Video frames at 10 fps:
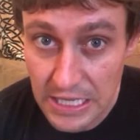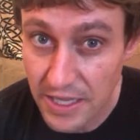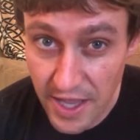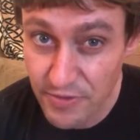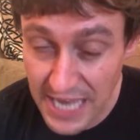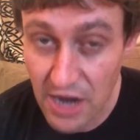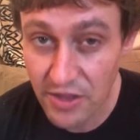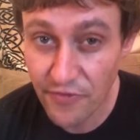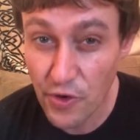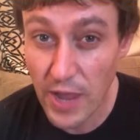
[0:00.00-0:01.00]
It was out of their
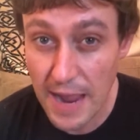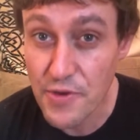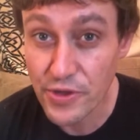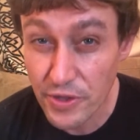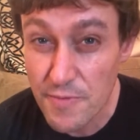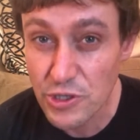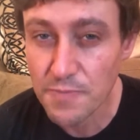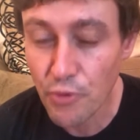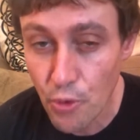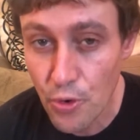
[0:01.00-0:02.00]
vocabulary. They're the most
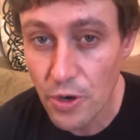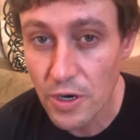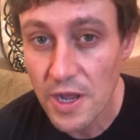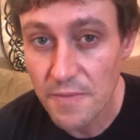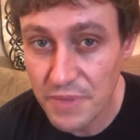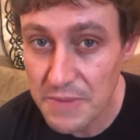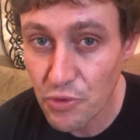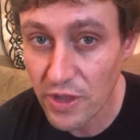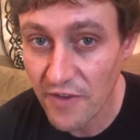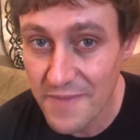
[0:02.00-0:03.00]
poor people
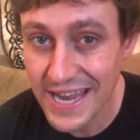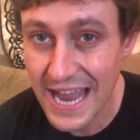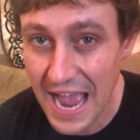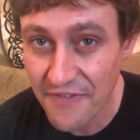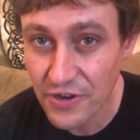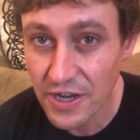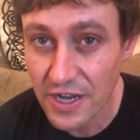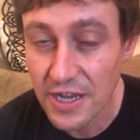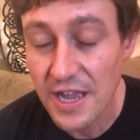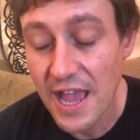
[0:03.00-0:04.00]
that I've met in Africa
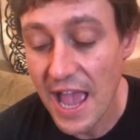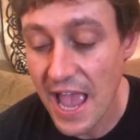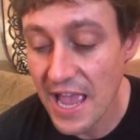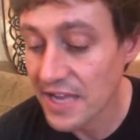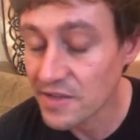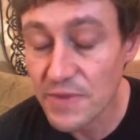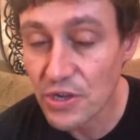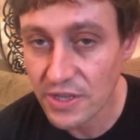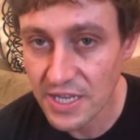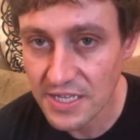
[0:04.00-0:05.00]
and the Middle
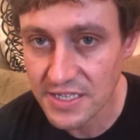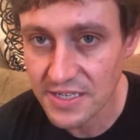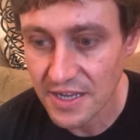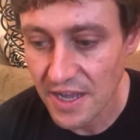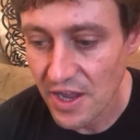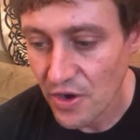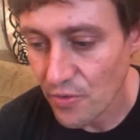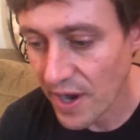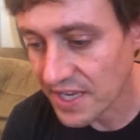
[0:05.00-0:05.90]
East, right?